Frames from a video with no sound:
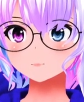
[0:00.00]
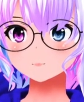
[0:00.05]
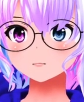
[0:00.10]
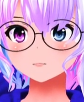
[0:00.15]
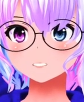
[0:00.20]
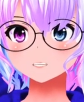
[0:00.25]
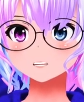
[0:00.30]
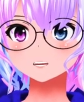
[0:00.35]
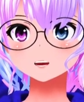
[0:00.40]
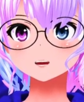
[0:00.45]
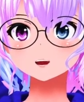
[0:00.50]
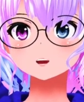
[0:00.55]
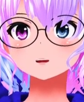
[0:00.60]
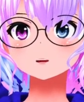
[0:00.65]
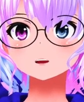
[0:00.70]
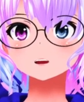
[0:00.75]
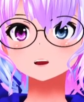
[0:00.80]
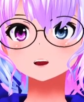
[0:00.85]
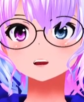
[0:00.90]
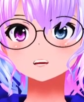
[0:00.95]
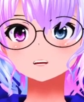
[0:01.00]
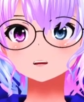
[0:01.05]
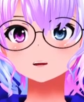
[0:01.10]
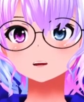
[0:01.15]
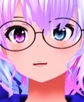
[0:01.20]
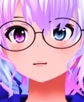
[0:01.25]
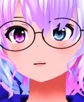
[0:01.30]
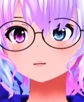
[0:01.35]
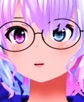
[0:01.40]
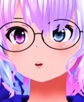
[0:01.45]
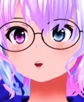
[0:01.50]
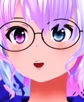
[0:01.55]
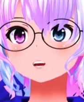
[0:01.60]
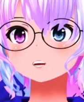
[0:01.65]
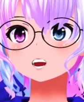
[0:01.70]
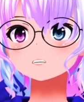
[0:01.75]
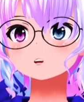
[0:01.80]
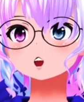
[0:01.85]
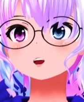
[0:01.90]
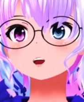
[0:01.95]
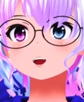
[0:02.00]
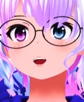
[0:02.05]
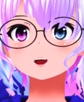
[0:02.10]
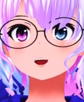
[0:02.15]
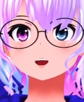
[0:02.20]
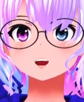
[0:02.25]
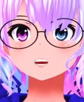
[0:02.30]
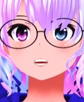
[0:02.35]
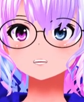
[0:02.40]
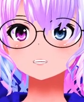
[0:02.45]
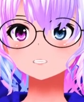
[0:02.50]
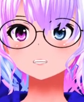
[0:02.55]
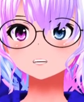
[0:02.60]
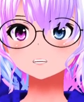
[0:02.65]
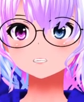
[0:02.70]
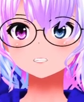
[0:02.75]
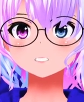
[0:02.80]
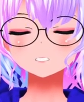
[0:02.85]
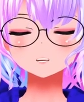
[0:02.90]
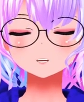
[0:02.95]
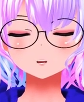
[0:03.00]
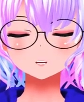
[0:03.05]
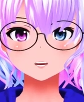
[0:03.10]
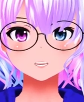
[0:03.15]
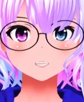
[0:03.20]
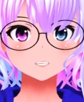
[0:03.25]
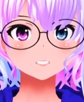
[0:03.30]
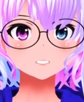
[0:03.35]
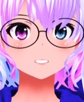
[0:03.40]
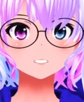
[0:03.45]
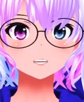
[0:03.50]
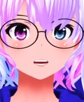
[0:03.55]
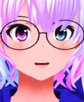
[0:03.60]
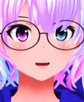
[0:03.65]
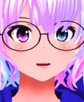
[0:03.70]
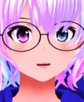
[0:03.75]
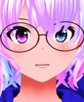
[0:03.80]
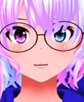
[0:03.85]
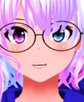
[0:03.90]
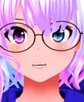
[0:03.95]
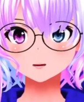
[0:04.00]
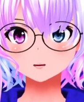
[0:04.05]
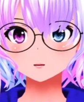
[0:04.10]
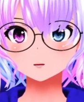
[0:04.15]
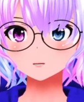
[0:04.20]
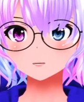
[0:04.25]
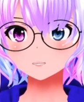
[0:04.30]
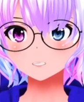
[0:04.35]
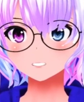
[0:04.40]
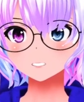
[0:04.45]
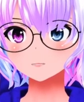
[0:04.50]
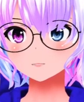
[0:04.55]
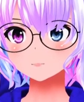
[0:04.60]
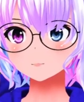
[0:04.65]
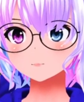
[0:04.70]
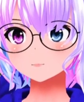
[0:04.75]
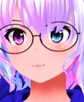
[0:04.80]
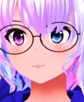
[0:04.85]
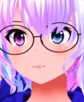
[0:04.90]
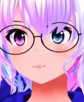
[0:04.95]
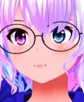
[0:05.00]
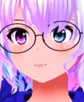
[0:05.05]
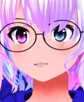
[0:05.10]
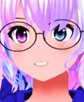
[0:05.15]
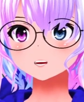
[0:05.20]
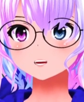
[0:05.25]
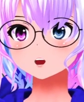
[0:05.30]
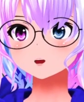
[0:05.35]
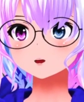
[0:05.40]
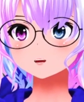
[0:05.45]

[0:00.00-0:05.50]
So that way, that's where your eyes are going to see, like see out of the avatar. So